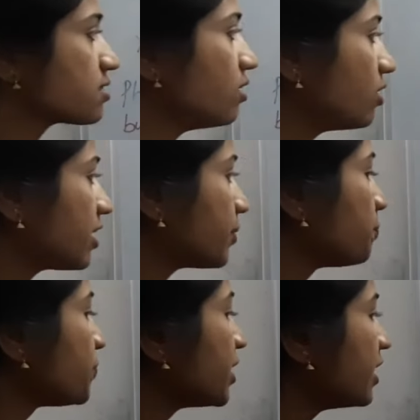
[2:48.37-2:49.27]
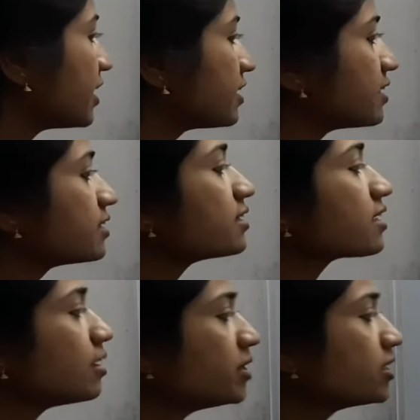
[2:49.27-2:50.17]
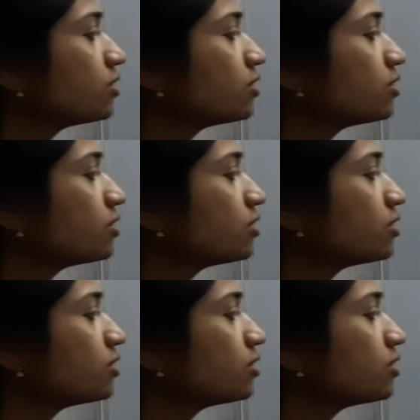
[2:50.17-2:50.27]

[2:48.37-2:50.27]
Okay, and coming